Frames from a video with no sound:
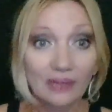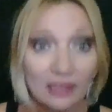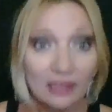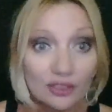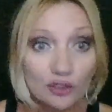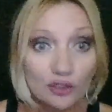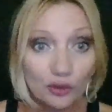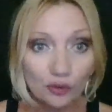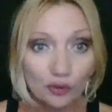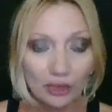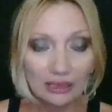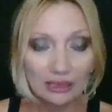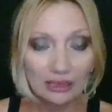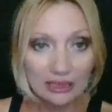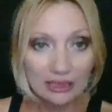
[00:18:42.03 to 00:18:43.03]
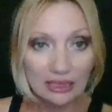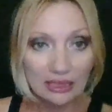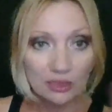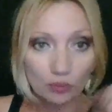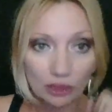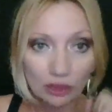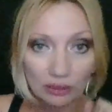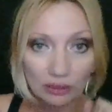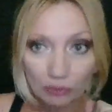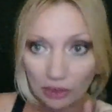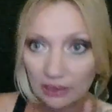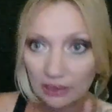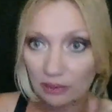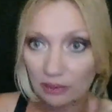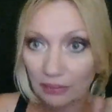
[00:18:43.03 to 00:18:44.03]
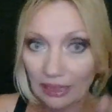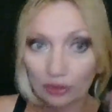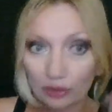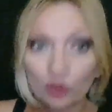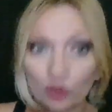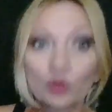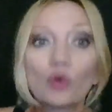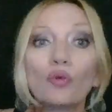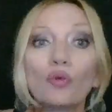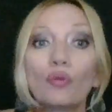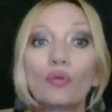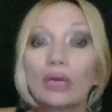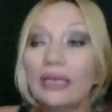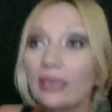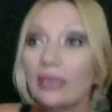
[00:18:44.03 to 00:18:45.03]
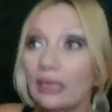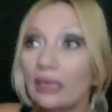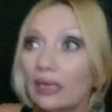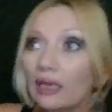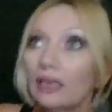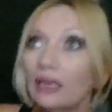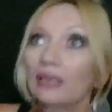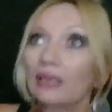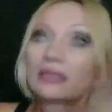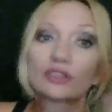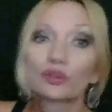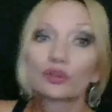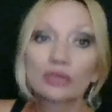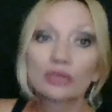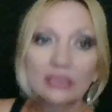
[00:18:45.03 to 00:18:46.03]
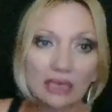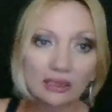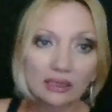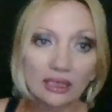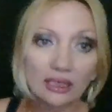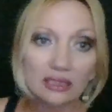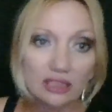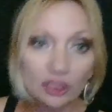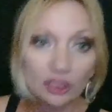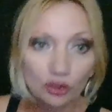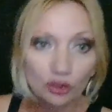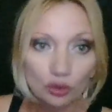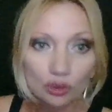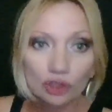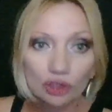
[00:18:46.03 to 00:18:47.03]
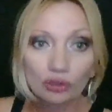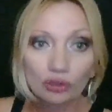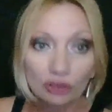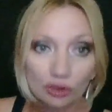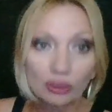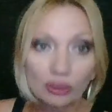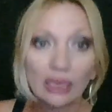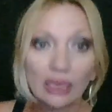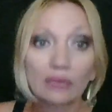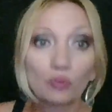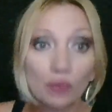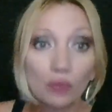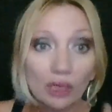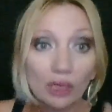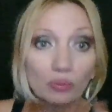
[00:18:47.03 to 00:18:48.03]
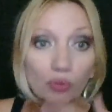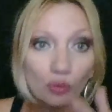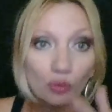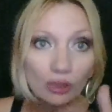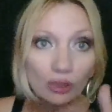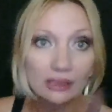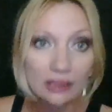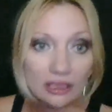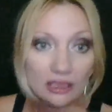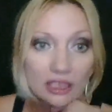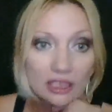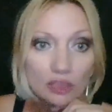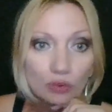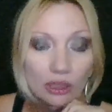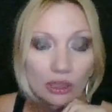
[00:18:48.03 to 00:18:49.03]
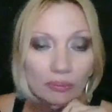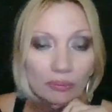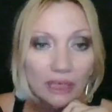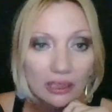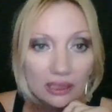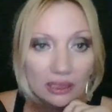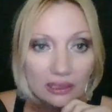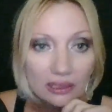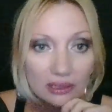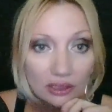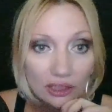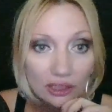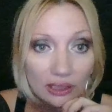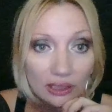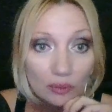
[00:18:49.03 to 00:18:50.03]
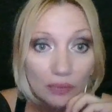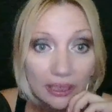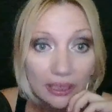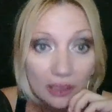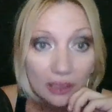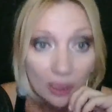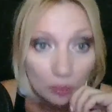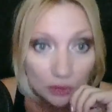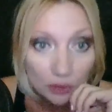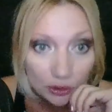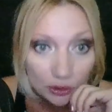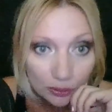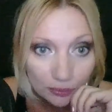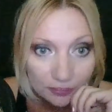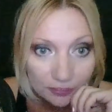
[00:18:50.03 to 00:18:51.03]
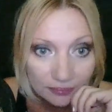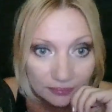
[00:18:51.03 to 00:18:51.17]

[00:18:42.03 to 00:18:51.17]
So, and this is what it was about. So it's unconstitutional. So at one point, this is what Americans are going to wake up to.